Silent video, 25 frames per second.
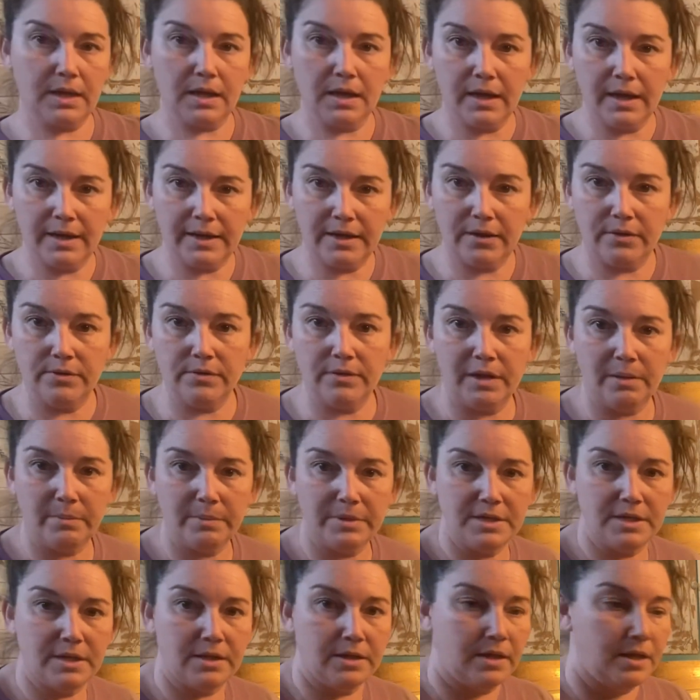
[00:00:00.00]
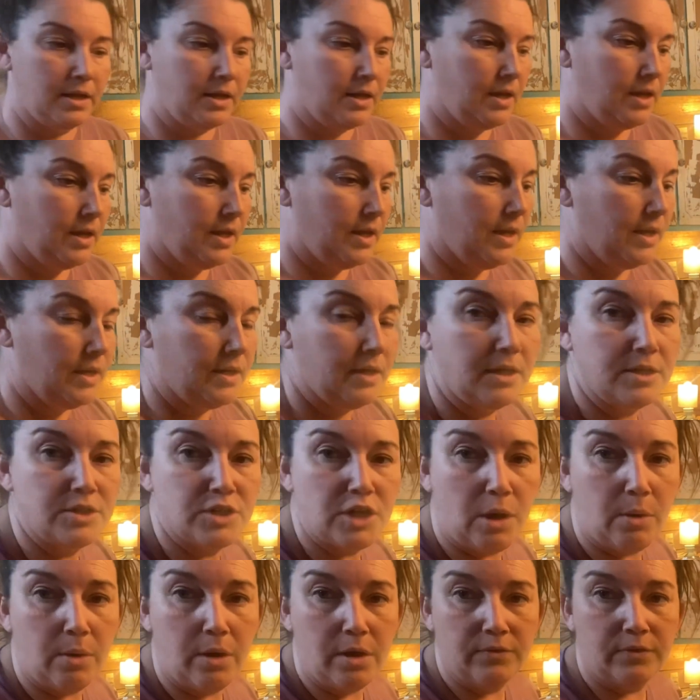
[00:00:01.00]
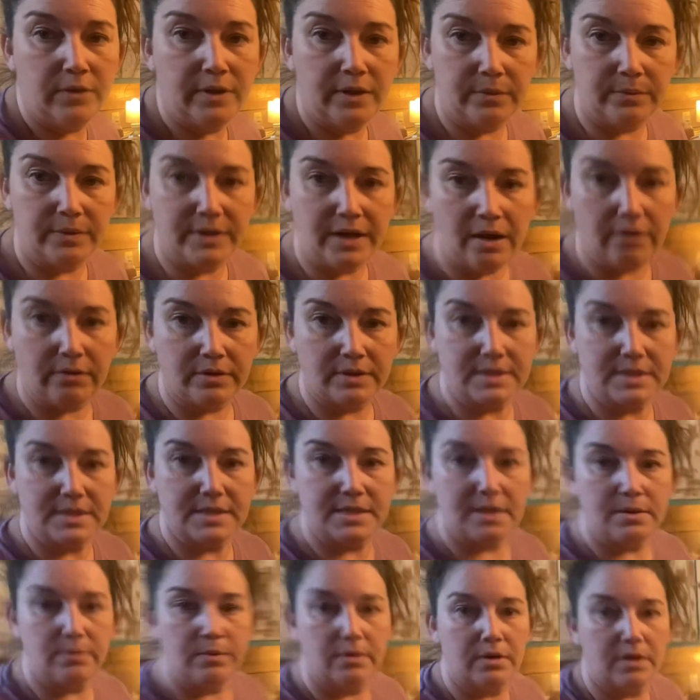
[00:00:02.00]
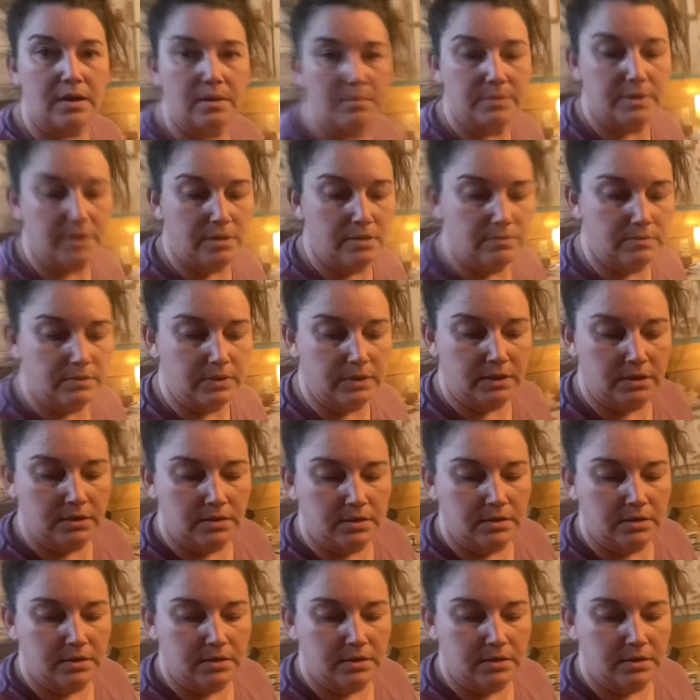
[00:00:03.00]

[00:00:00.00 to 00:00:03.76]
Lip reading: I know, let me get y'all over here where y'all can see what I'm doing.